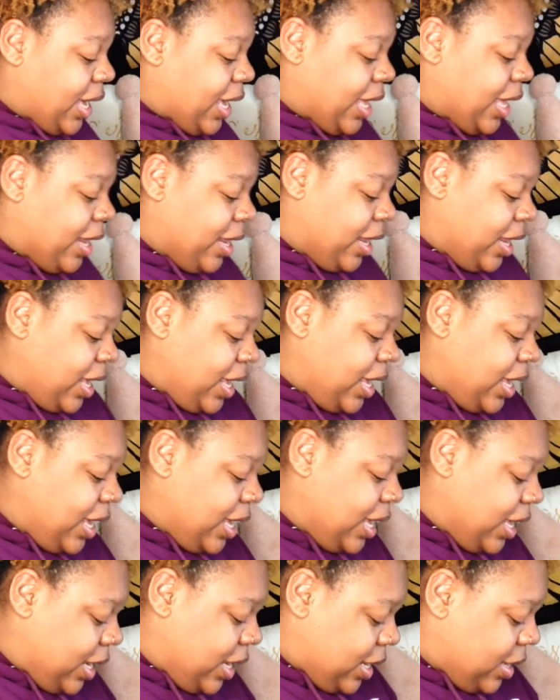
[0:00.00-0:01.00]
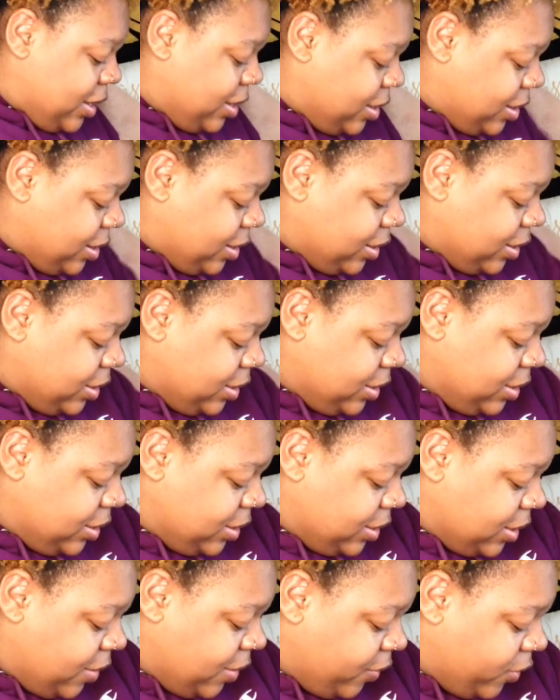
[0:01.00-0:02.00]
And then,
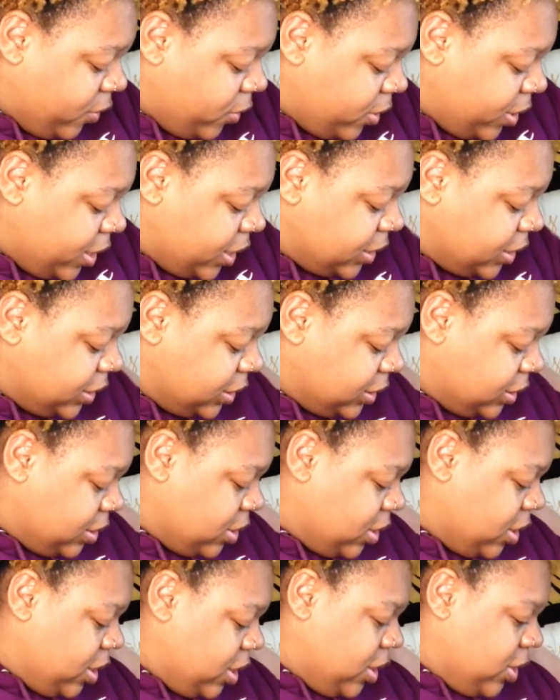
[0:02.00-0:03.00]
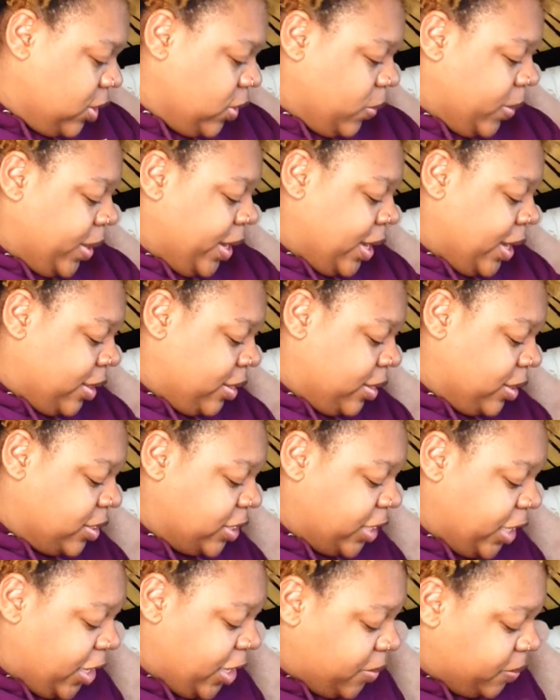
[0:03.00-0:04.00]
of course, we got the
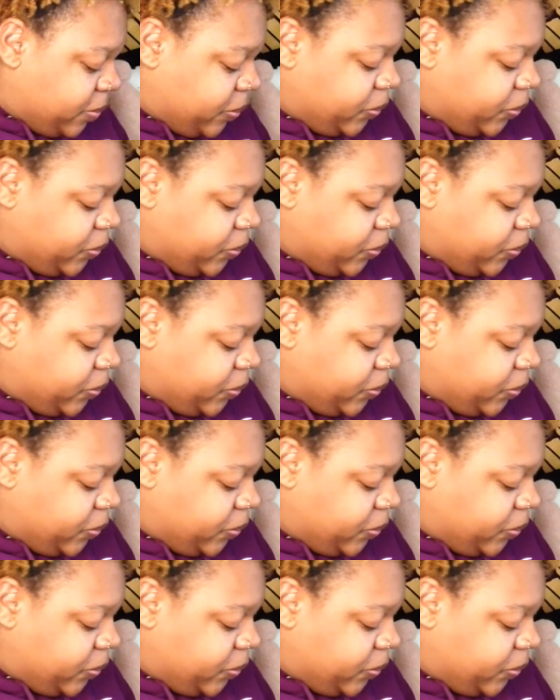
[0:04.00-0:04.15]
tea.